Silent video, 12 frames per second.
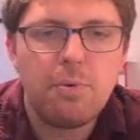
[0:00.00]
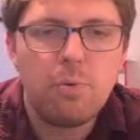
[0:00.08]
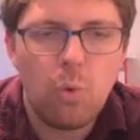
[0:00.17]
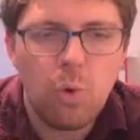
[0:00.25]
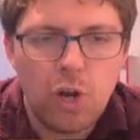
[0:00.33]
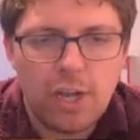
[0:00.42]

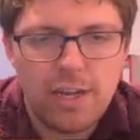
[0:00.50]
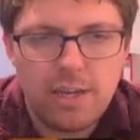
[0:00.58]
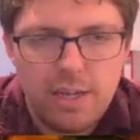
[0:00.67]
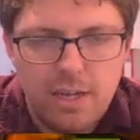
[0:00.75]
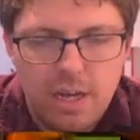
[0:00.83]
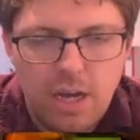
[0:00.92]
Warden
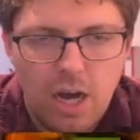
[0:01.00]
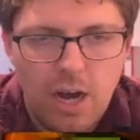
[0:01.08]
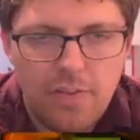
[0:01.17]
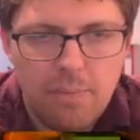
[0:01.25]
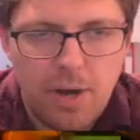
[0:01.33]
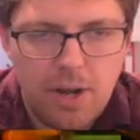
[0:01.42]
on
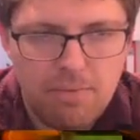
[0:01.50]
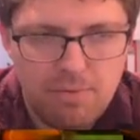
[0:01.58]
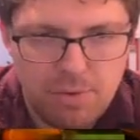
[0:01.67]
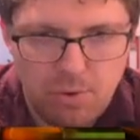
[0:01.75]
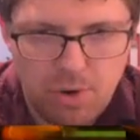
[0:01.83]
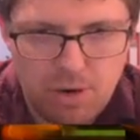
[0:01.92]
the bottom
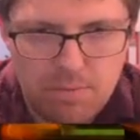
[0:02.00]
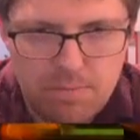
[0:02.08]
floor?